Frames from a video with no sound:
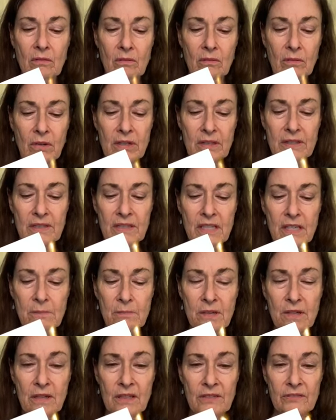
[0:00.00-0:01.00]
what is
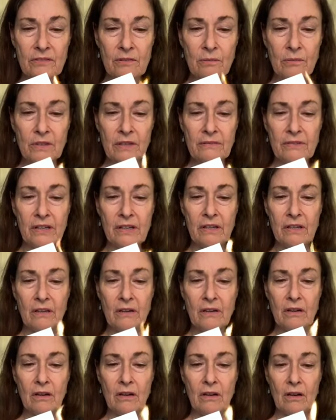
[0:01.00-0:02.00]
keeping us from living,
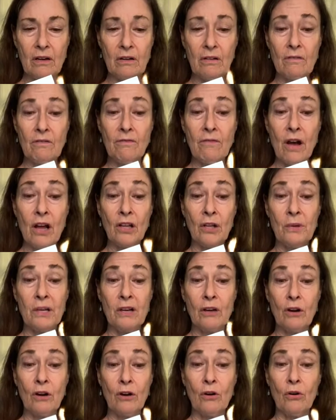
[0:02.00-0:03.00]
following
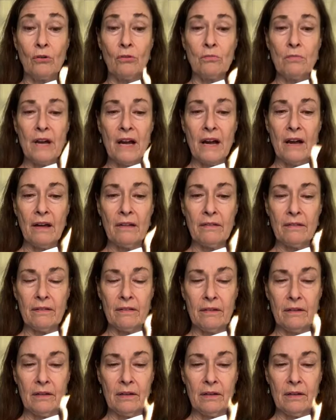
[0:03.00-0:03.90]
our own path.